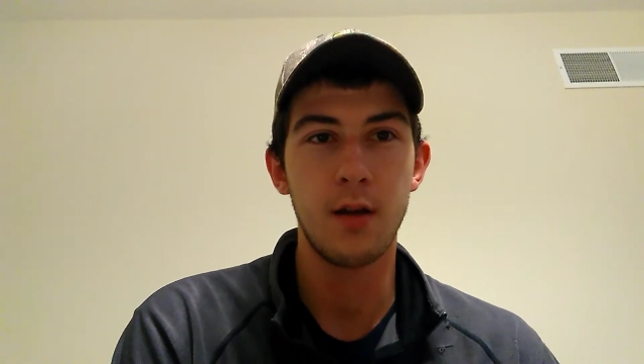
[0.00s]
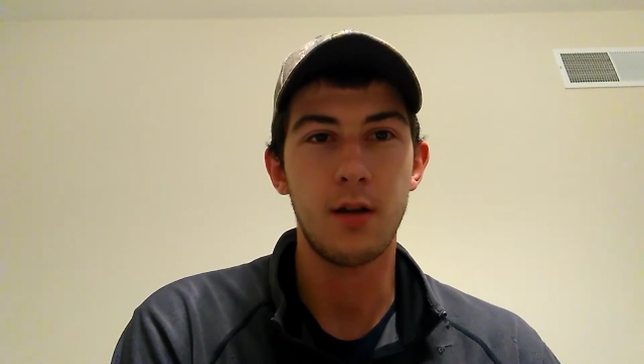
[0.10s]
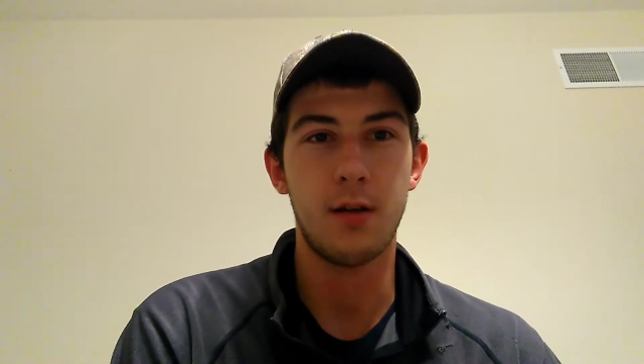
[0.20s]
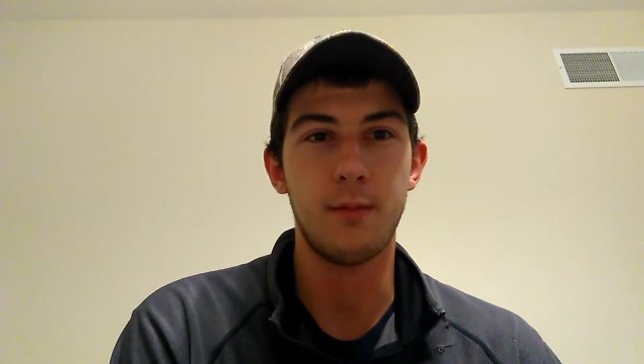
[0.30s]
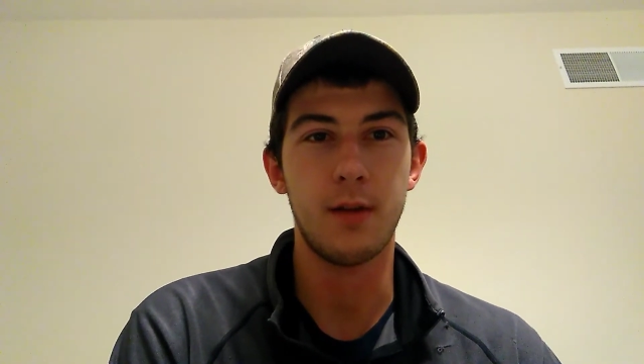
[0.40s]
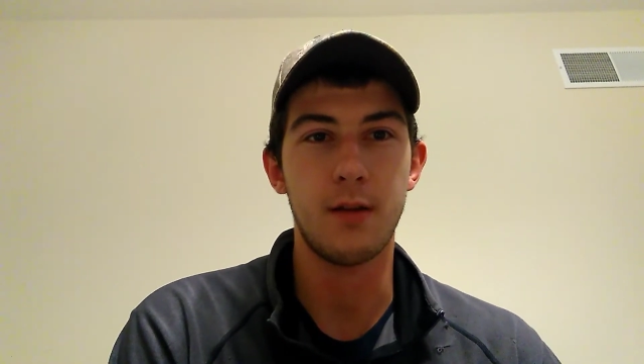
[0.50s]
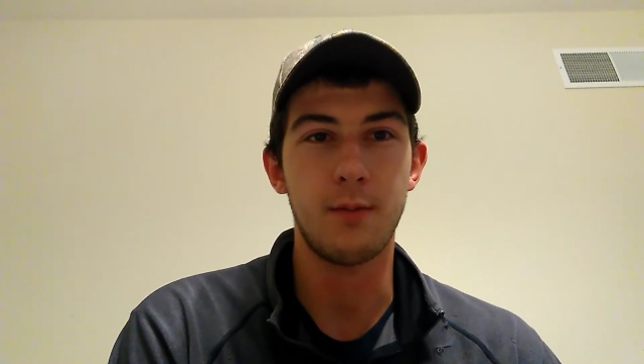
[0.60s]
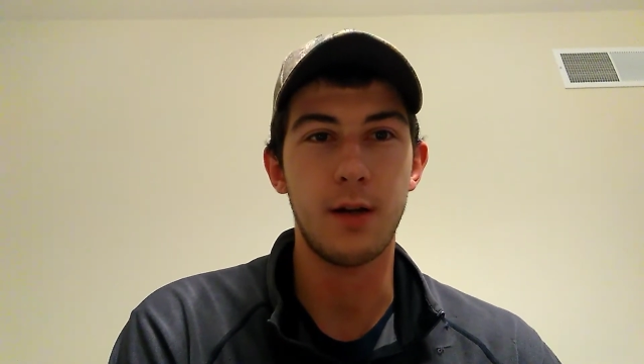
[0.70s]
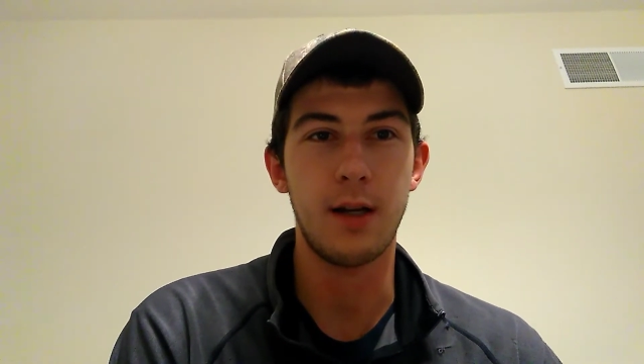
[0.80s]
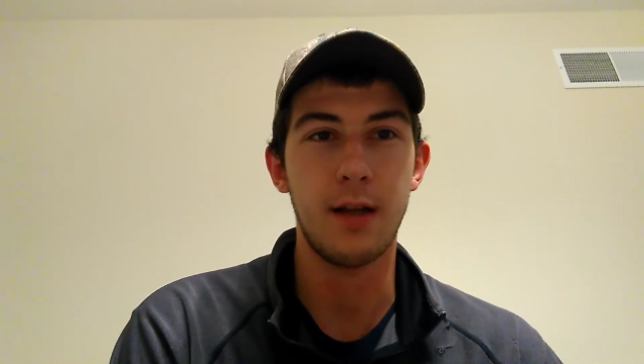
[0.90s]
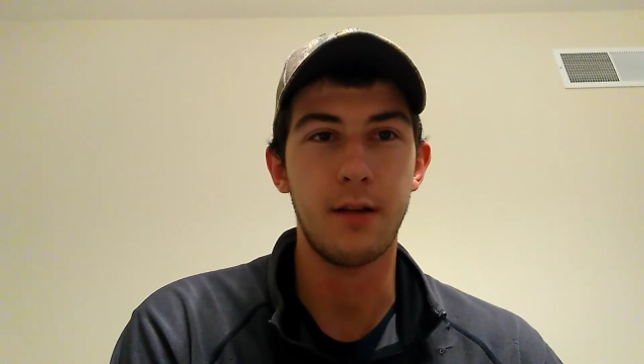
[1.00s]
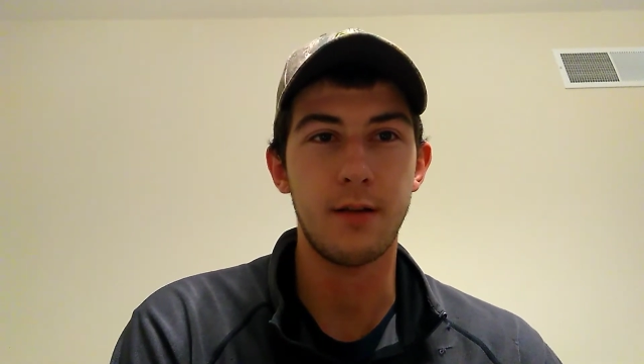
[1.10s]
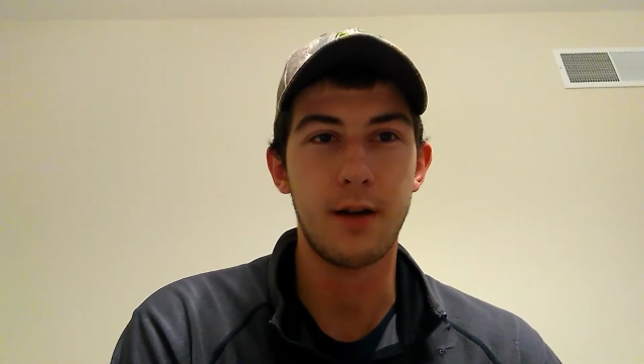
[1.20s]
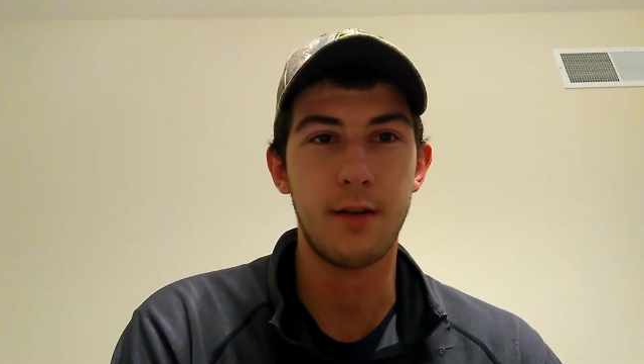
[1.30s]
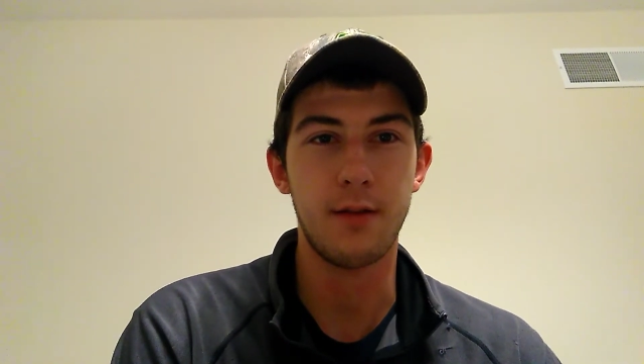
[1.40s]
That's my daily
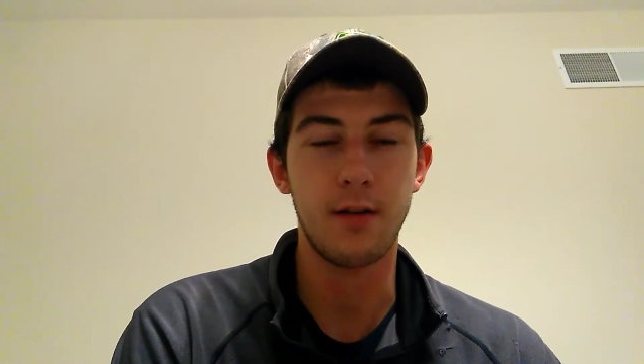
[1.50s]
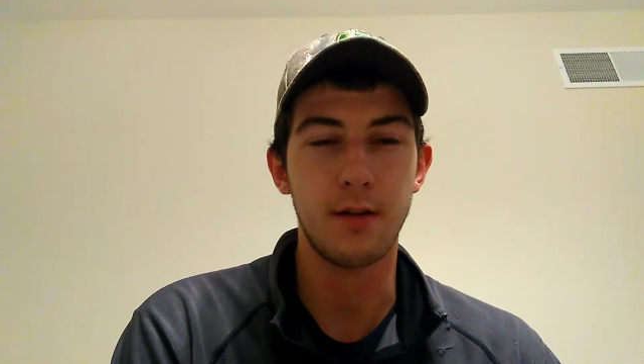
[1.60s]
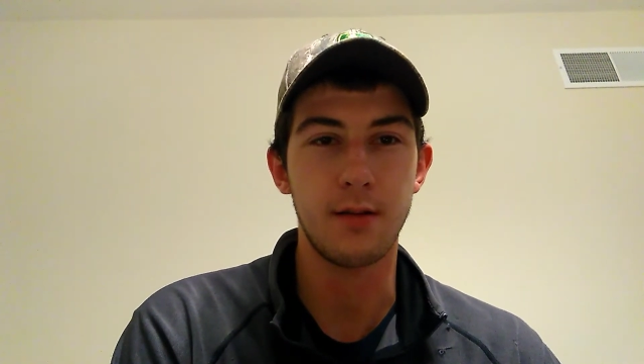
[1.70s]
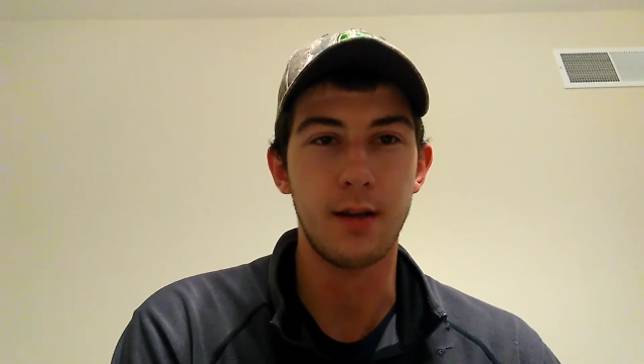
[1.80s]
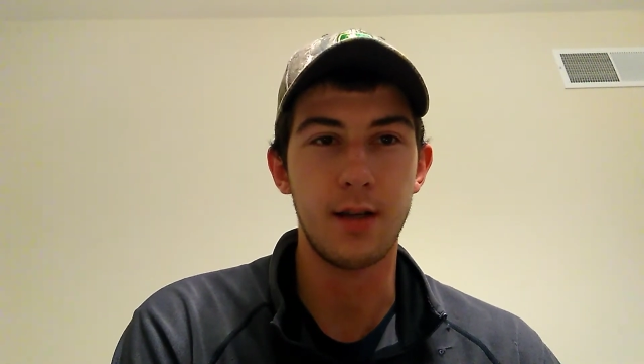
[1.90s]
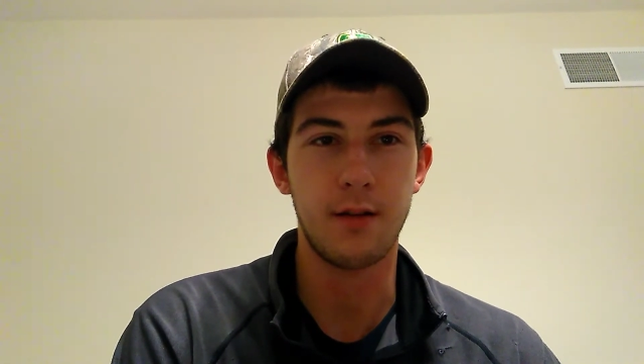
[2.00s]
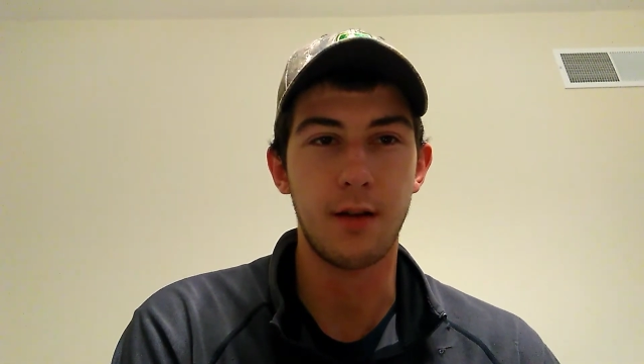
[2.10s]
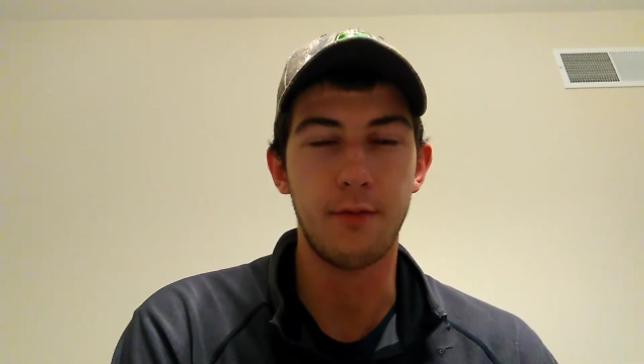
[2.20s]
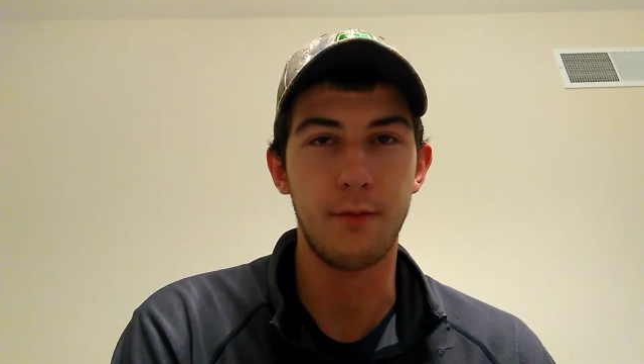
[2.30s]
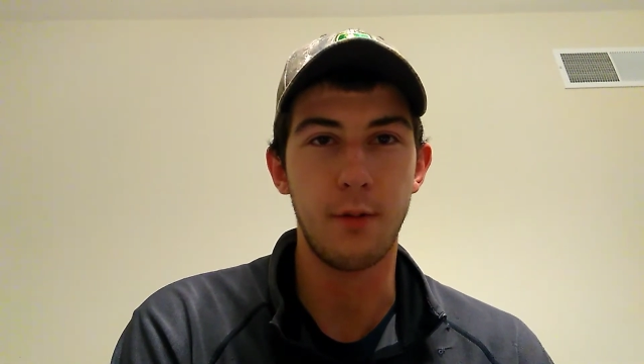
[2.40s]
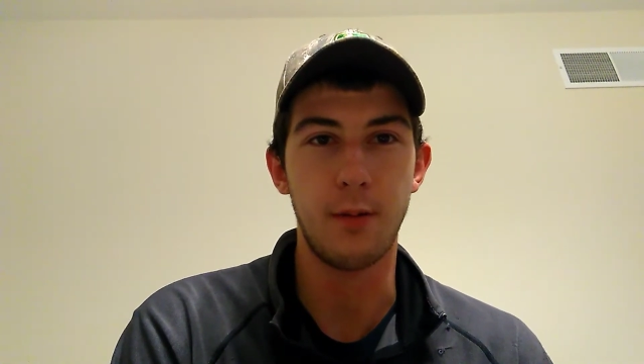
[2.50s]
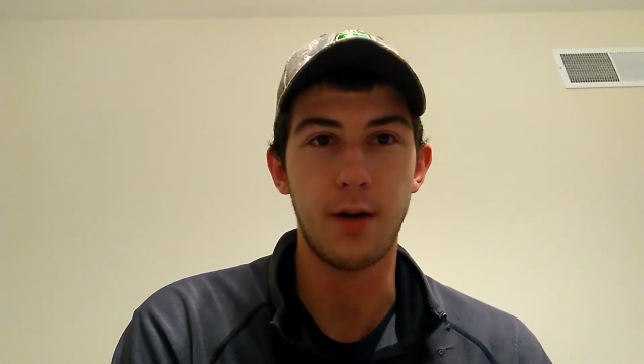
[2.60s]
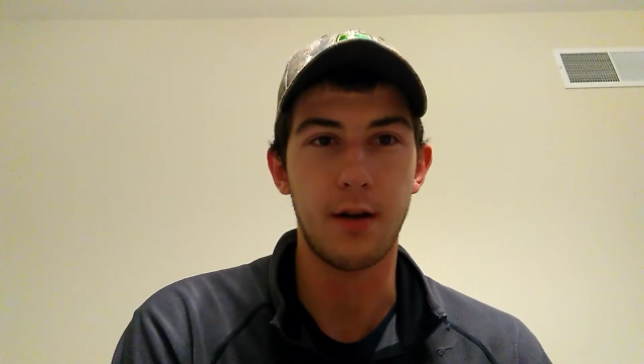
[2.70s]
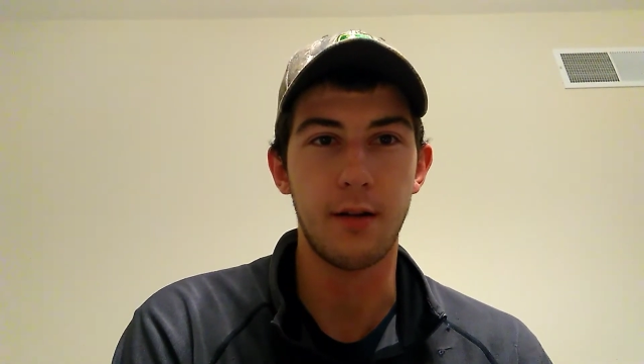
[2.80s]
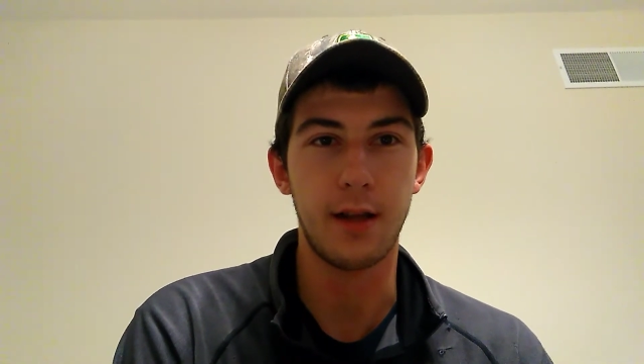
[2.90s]
driver because it gets like 40
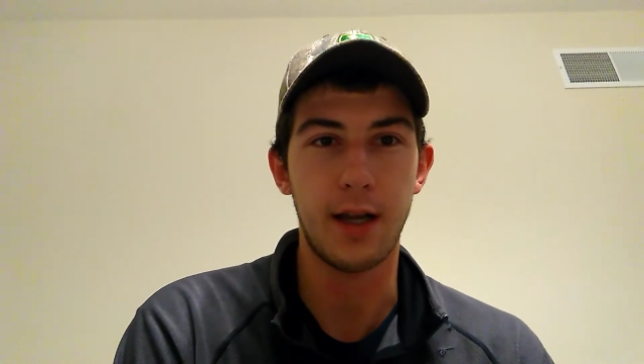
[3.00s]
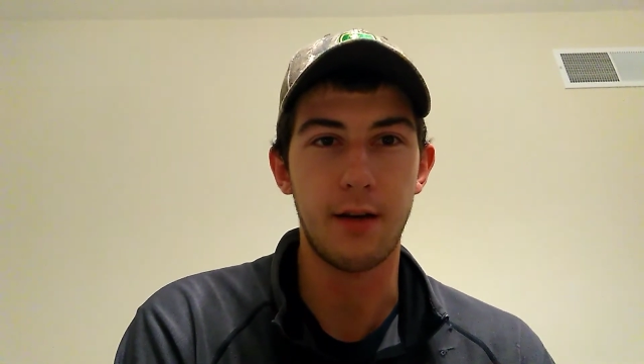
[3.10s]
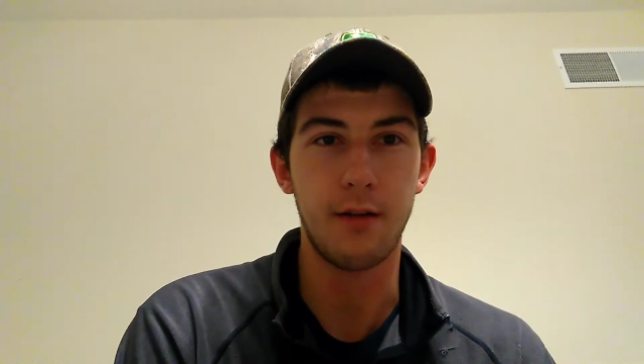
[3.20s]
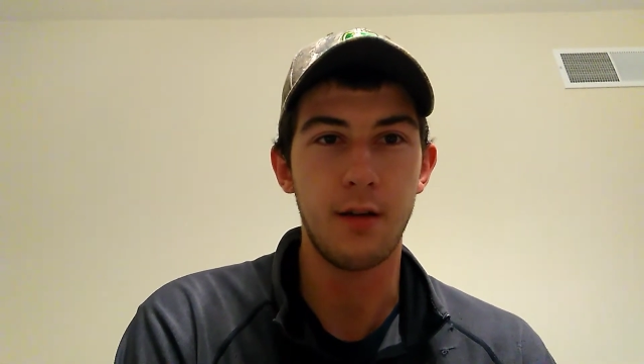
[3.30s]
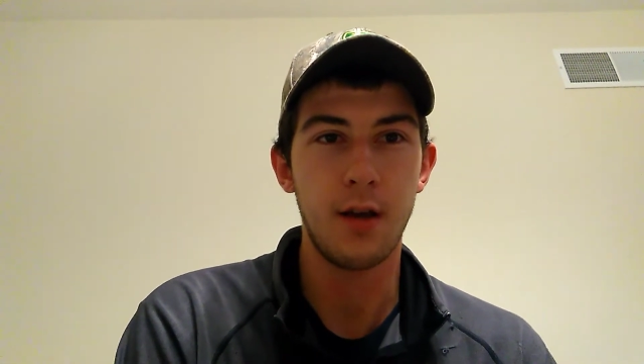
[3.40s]
miles to the gallon.